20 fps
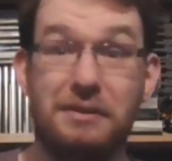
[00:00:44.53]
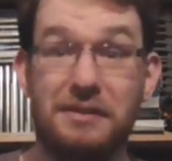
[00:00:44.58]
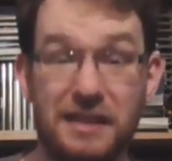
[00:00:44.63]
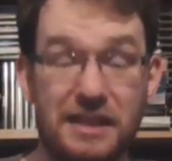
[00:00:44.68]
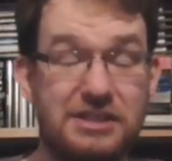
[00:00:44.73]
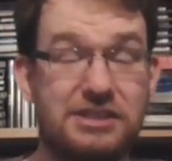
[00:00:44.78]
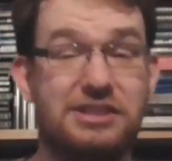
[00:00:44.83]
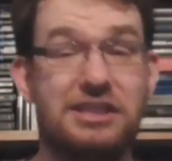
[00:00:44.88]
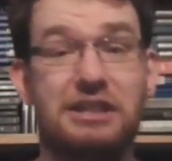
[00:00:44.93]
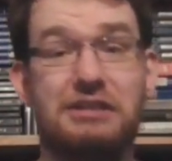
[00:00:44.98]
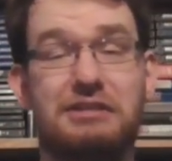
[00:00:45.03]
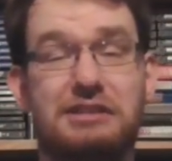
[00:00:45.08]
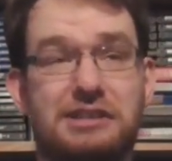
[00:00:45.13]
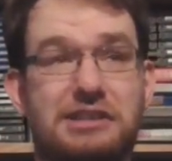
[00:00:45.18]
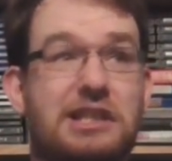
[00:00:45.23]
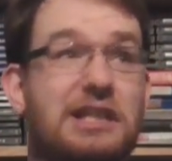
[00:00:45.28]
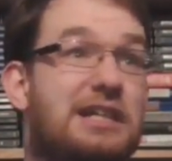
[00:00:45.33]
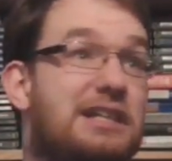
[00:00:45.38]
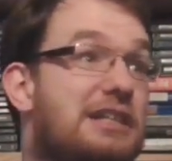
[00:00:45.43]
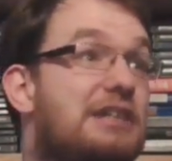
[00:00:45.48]
but this year
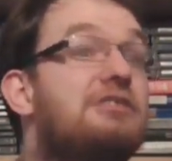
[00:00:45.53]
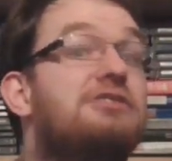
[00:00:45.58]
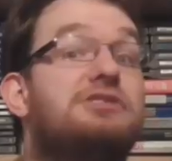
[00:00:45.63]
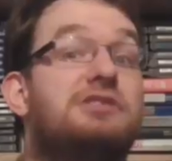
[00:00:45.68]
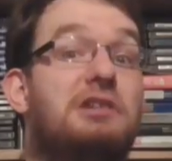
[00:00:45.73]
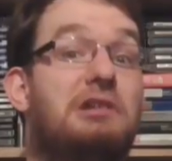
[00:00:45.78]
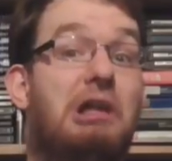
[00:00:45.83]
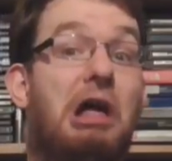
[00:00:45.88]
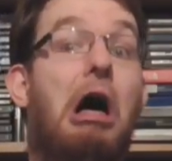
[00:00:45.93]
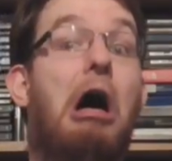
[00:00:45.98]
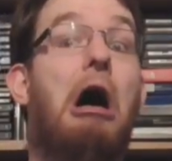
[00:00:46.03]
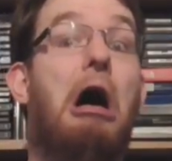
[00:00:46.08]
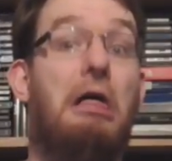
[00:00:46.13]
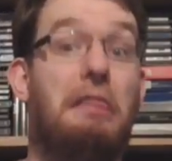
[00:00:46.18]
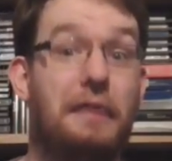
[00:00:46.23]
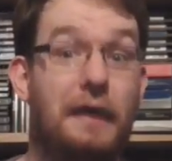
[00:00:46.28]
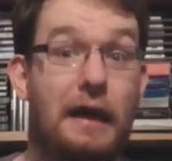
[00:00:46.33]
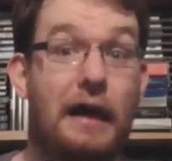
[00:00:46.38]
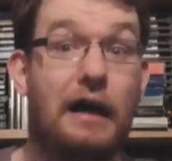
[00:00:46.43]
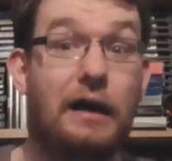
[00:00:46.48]
it's like there's a
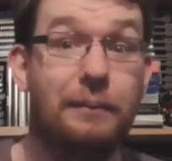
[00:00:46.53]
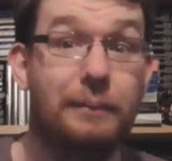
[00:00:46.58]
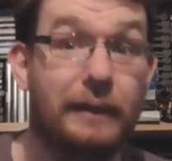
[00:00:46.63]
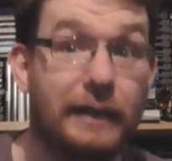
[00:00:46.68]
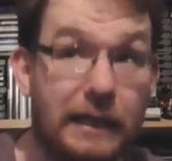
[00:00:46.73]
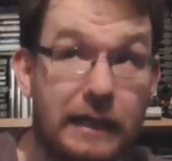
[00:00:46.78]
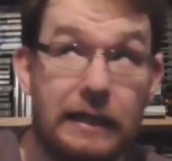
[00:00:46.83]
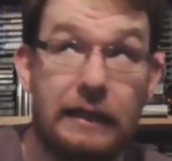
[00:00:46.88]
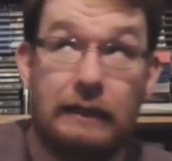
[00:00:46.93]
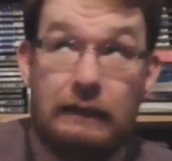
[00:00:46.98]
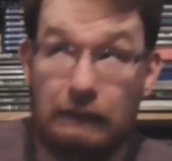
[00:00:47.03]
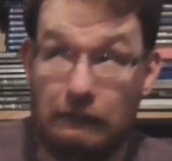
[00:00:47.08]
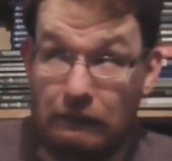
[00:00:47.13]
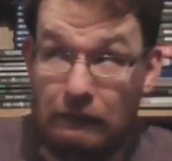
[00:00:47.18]
lot that i'll be uh,